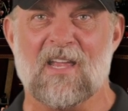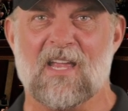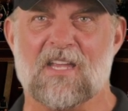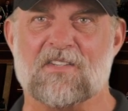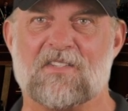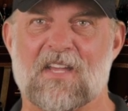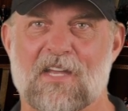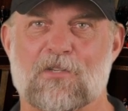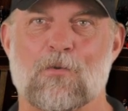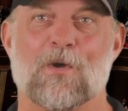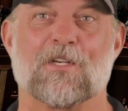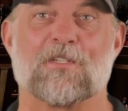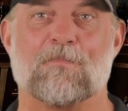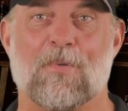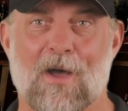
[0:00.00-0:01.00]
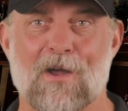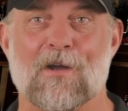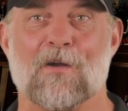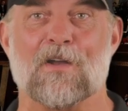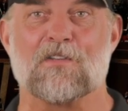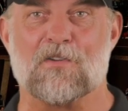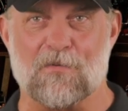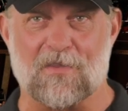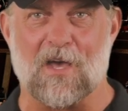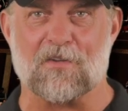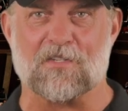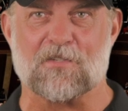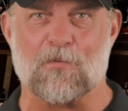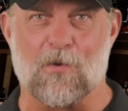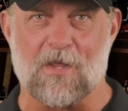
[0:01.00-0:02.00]
is set to expire in
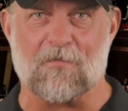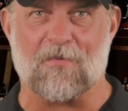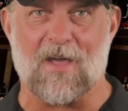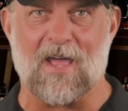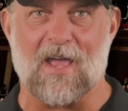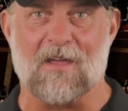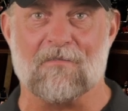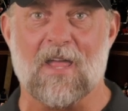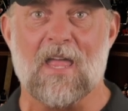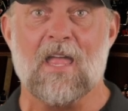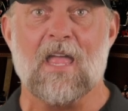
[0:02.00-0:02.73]
2025